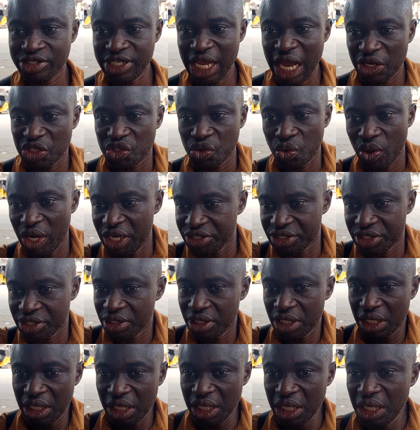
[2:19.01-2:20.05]

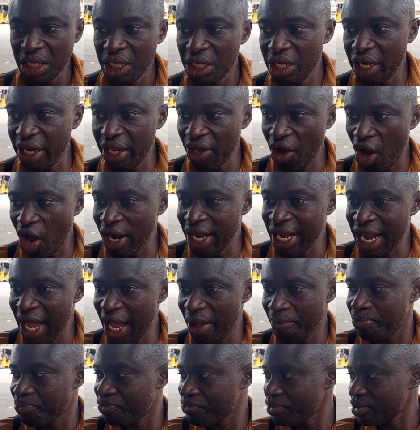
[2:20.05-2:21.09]
Southwest, the
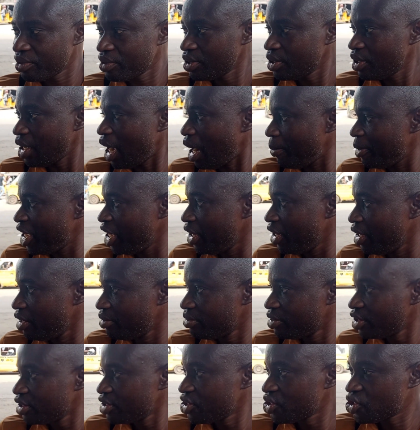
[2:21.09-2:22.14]

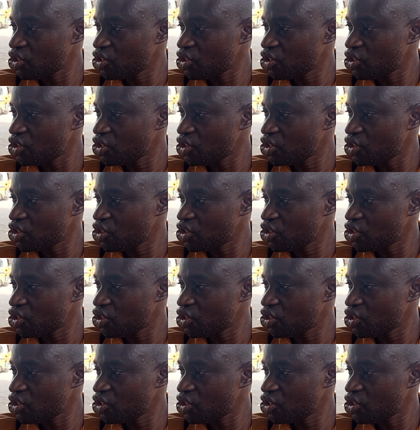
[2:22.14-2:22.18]
only,